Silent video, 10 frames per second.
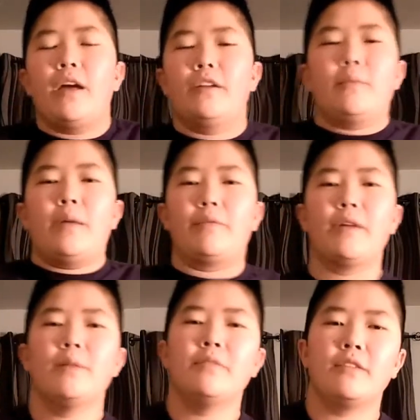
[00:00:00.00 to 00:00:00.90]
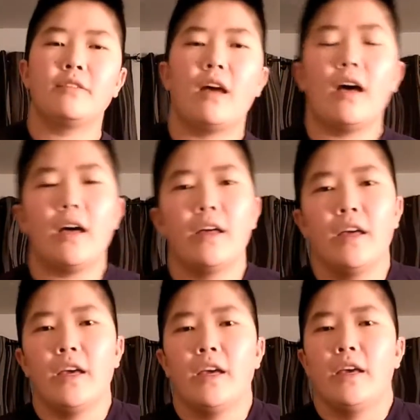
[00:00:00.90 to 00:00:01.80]
right under my ribs has
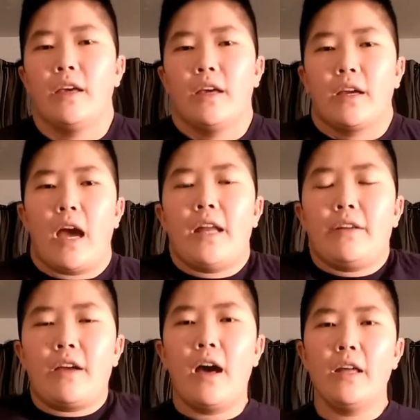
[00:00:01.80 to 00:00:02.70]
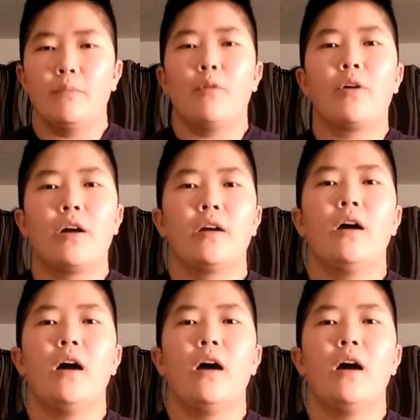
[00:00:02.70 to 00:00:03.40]
kind of cut more,